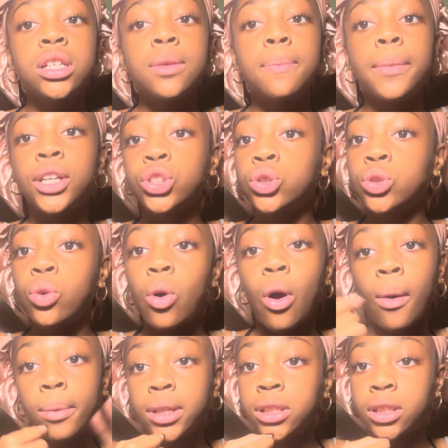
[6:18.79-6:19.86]
Make sure you
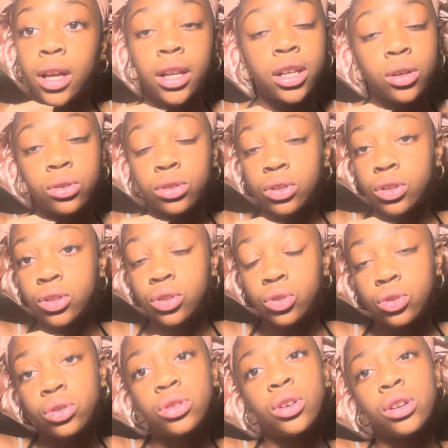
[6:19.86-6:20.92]
always study. There
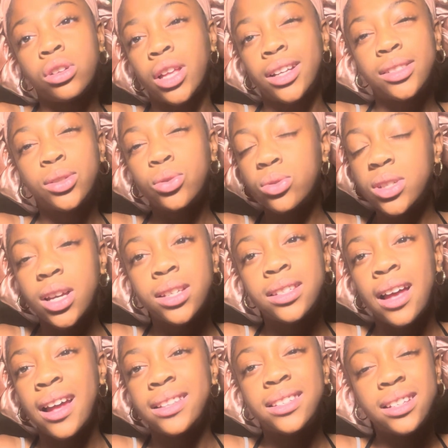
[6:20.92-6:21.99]
are like 2 tests
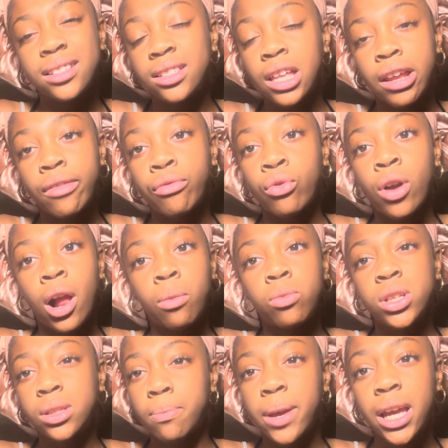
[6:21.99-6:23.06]
I didn't study for. I
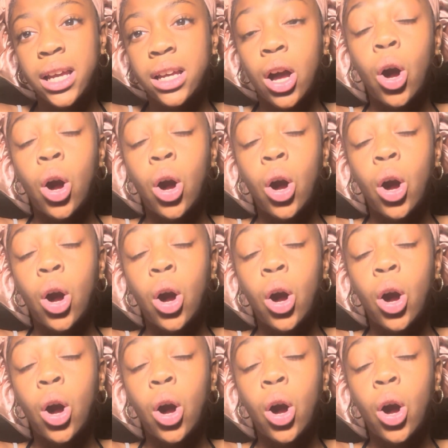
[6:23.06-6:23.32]
wasn't paying.